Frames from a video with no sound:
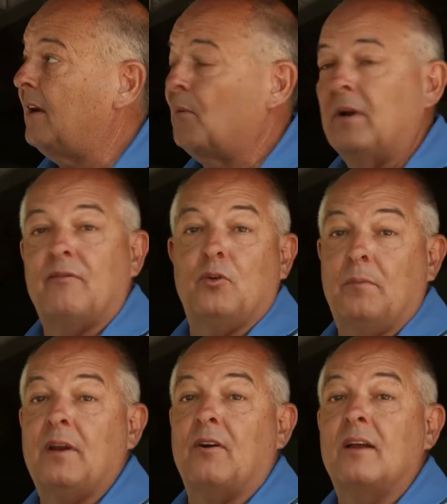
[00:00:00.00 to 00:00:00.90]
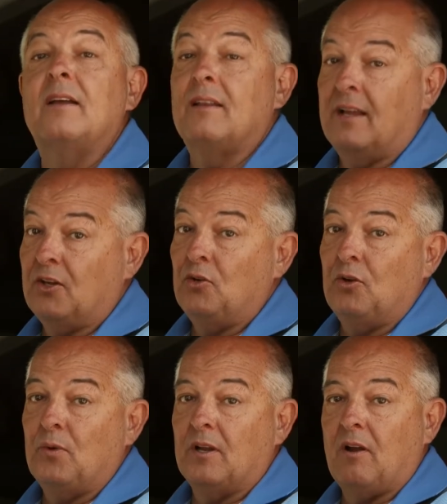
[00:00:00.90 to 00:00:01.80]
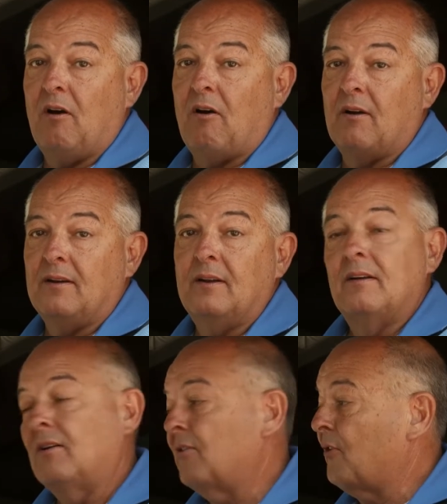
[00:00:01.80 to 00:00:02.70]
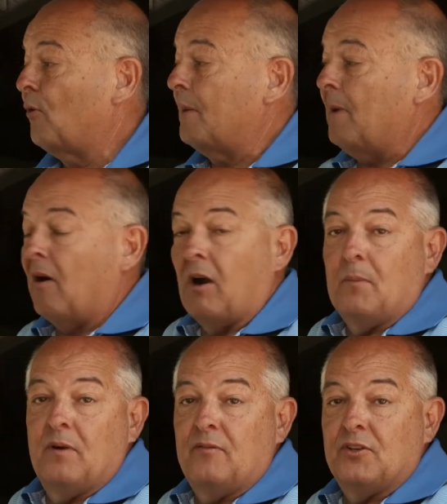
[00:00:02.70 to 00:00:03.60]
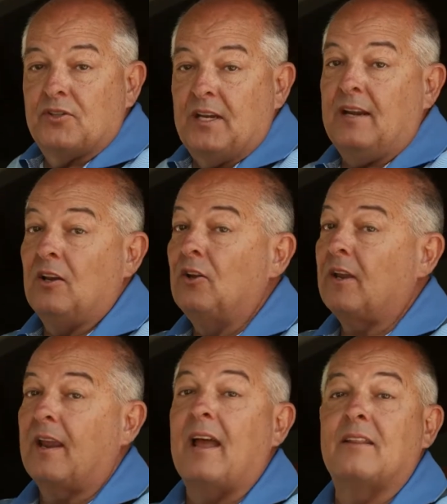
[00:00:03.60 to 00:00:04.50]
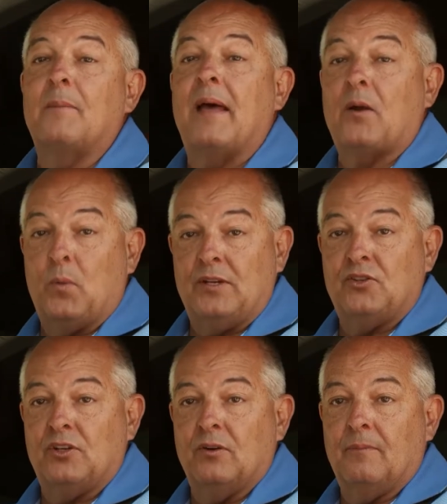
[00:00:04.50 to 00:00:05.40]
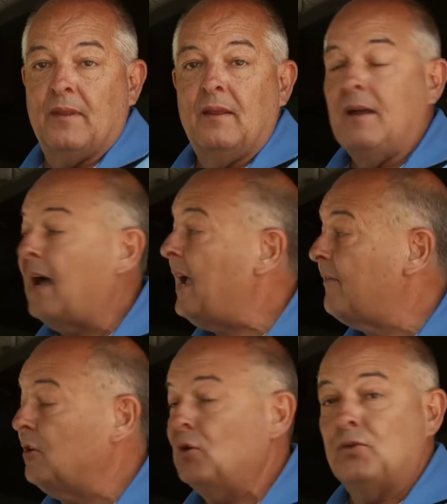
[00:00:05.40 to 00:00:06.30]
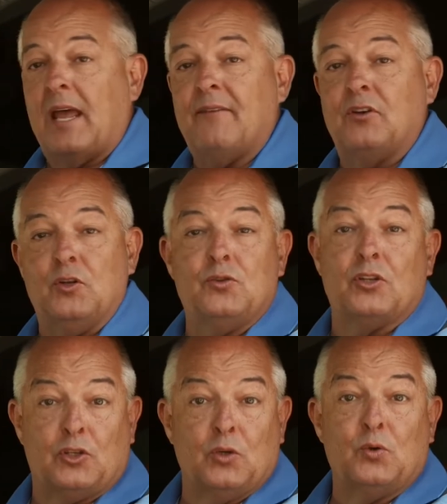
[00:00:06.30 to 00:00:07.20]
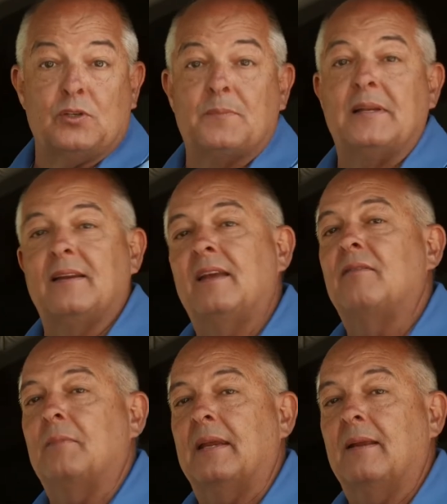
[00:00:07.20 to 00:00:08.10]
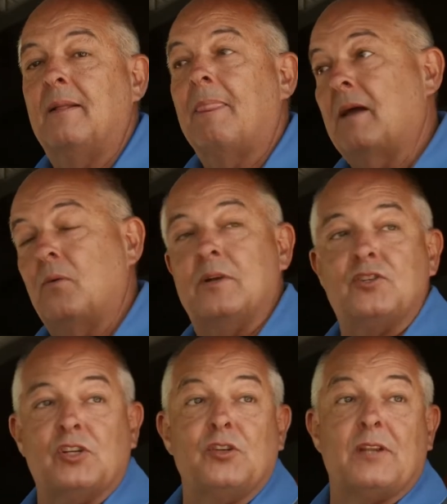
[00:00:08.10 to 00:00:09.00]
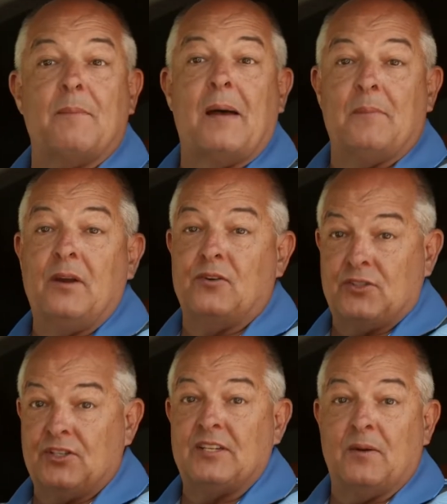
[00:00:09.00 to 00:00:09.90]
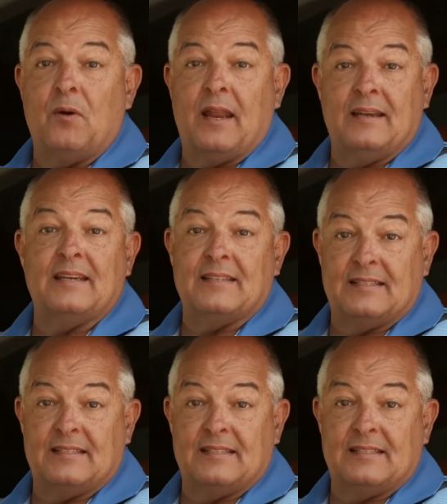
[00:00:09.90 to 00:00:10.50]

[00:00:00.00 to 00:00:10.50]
a rearview mirror like you do in a car, or throwing my arm over the seat and looking at the back windshield. I have to use the tools that's been given me my windshields and my mirrors to see what I need to